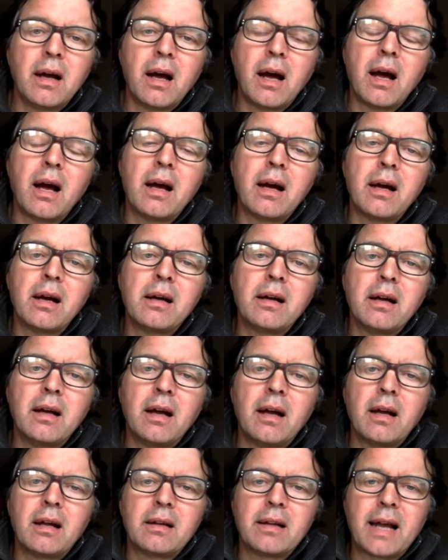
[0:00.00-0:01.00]

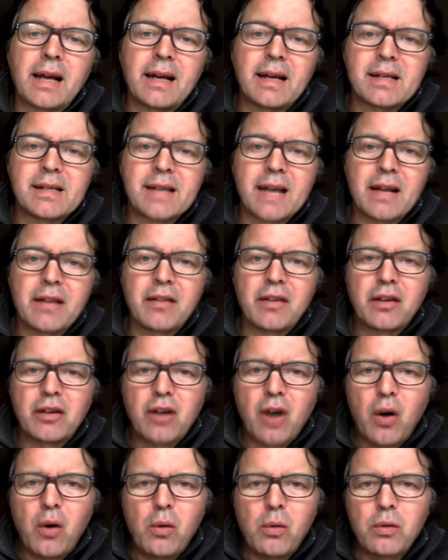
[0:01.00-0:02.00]
Like I said, the
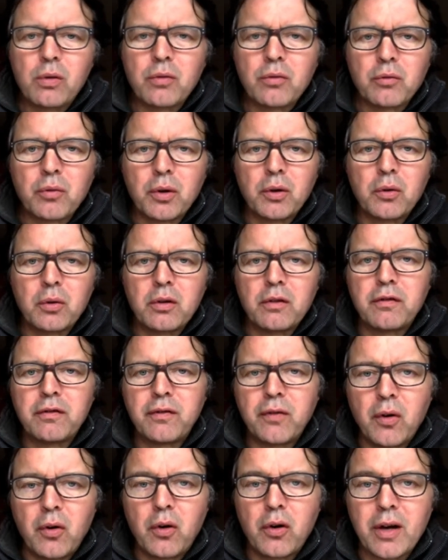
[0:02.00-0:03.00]
golden rule of
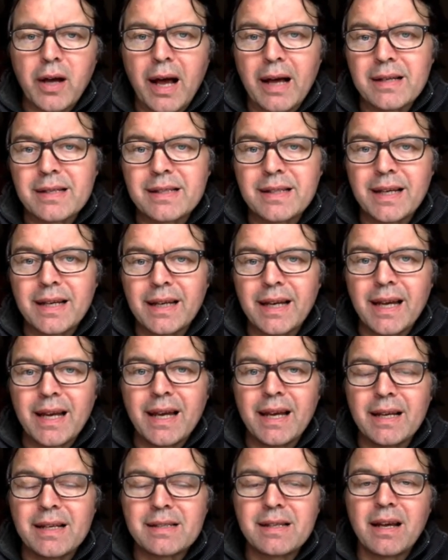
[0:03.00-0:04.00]
forecasting
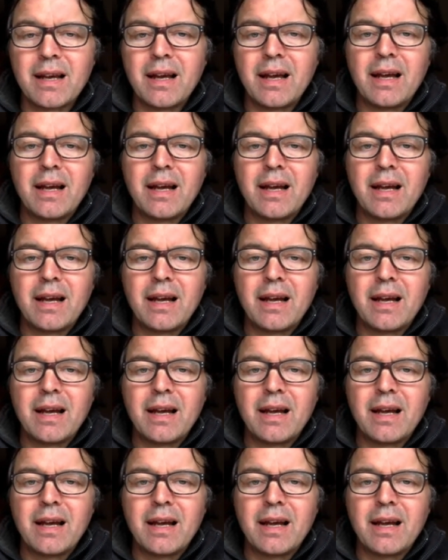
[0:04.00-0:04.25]
is